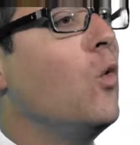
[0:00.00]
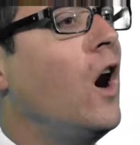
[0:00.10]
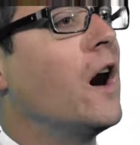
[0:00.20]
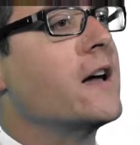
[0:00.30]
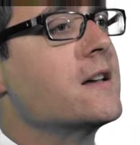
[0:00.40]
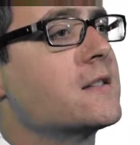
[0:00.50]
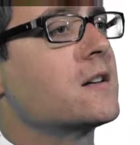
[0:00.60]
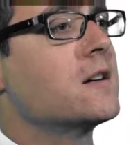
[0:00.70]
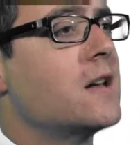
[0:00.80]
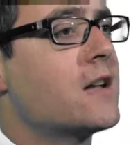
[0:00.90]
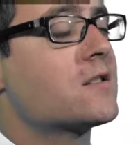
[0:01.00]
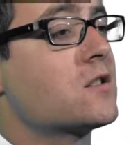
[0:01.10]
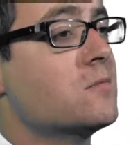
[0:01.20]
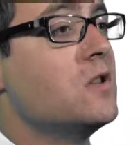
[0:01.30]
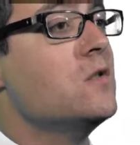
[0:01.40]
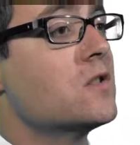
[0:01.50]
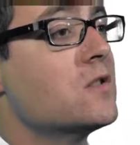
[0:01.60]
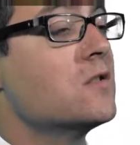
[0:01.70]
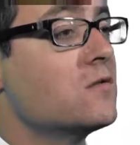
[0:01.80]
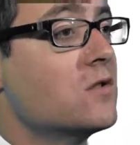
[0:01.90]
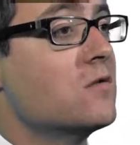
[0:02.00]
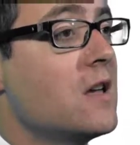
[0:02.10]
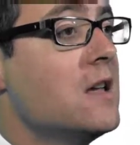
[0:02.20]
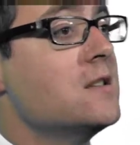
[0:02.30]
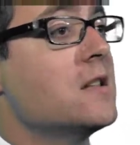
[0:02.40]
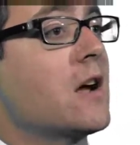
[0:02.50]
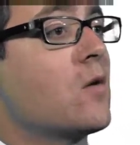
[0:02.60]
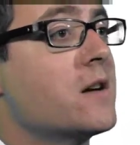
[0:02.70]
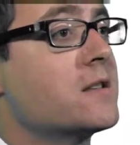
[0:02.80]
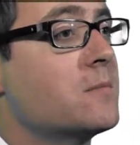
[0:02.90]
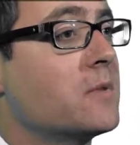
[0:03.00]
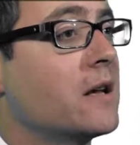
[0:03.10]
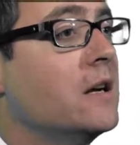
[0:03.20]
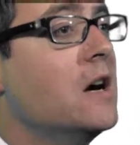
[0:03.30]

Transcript: wires that connect computers to the internet, quite simply.